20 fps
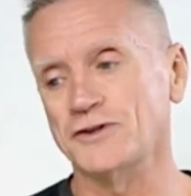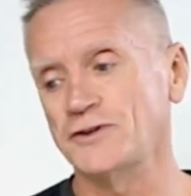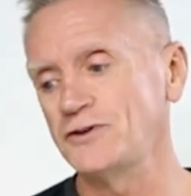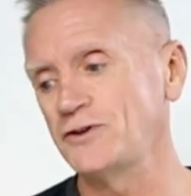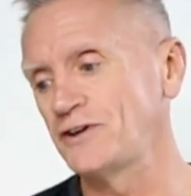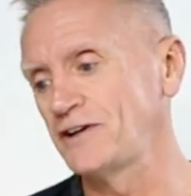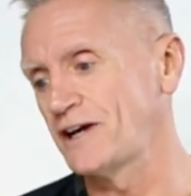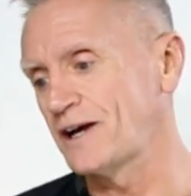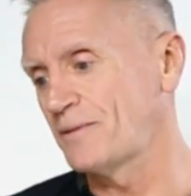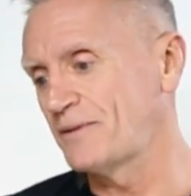So you
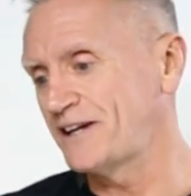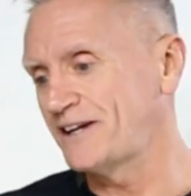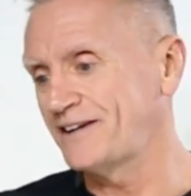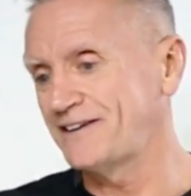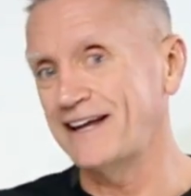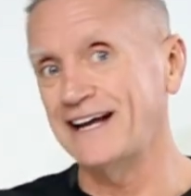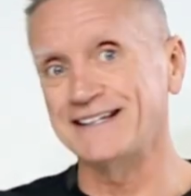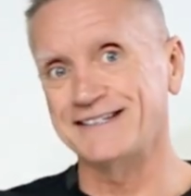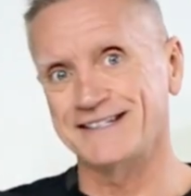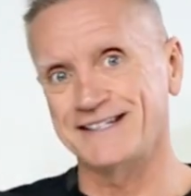can come in and,
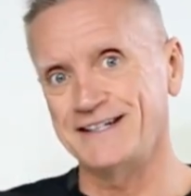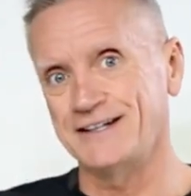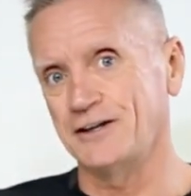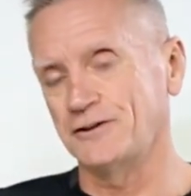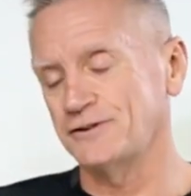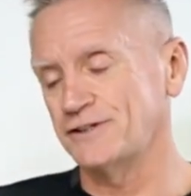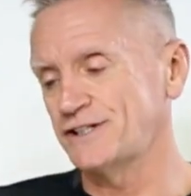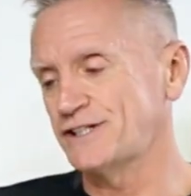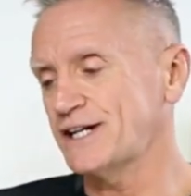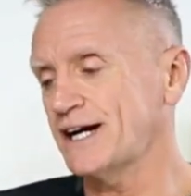and, see
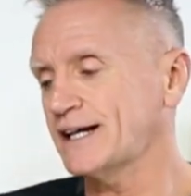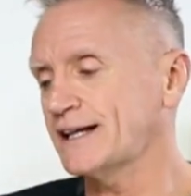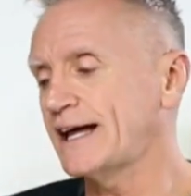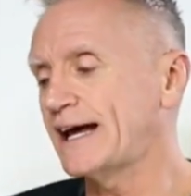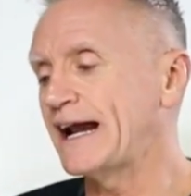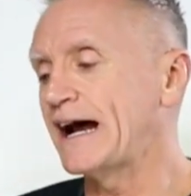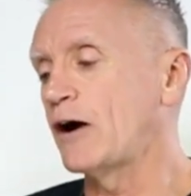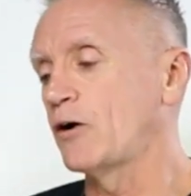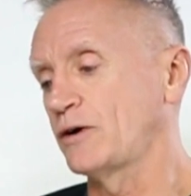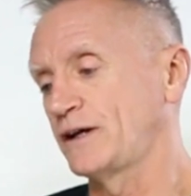those and check
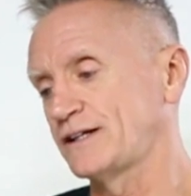that out.